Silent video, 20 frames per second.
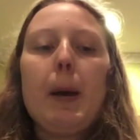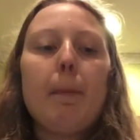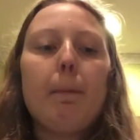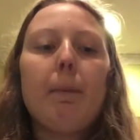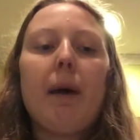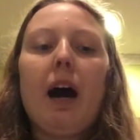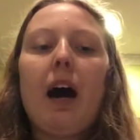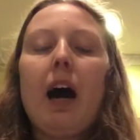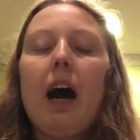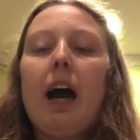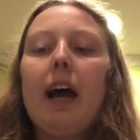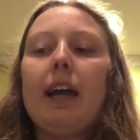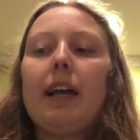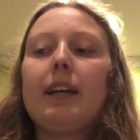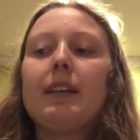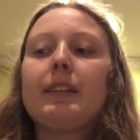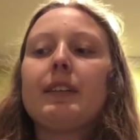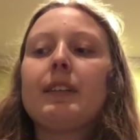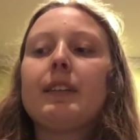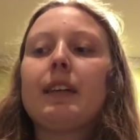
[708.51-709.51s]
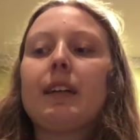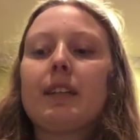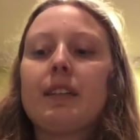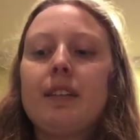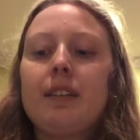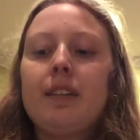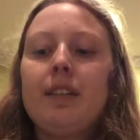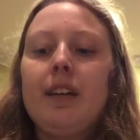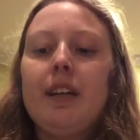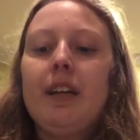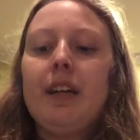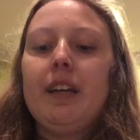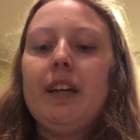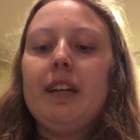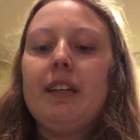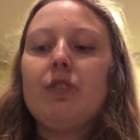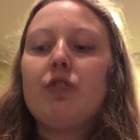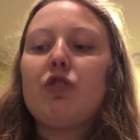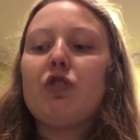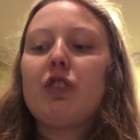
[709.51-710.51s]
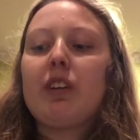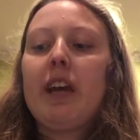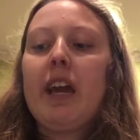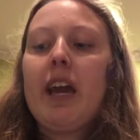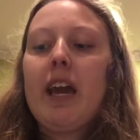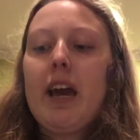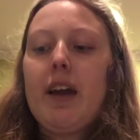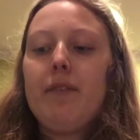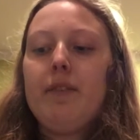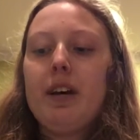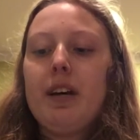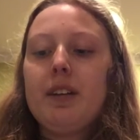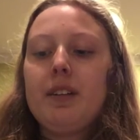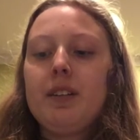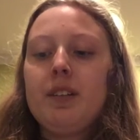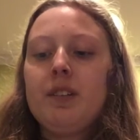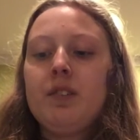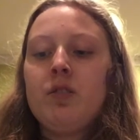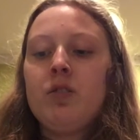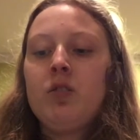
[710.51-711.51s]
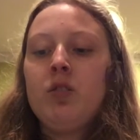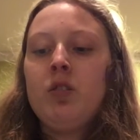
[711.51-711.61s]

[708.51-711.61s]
by 16 inch canvas.